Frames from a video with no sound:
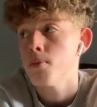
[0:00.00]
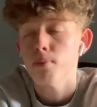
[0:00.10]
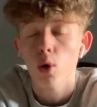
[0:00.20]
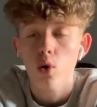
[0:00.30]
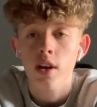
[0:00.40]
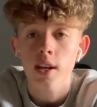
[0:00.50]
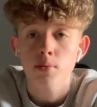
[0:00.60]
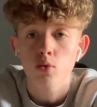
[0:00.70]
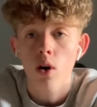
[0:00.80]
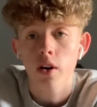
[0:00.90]
Morgan
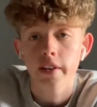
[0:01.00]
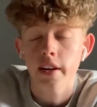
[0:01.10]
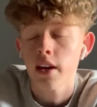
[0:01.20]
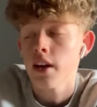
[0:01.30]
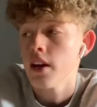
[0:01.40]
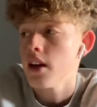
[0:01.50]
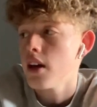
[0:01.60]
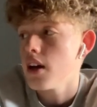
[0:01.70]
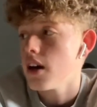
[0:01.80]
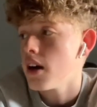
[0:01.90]
Gibbs White,
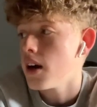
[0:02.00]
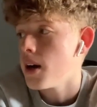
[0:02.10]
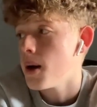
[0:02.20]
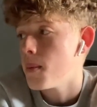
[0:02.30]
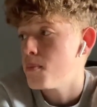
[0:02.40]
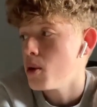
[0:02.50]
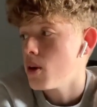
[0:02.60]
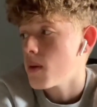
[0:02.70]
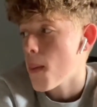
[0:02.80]
but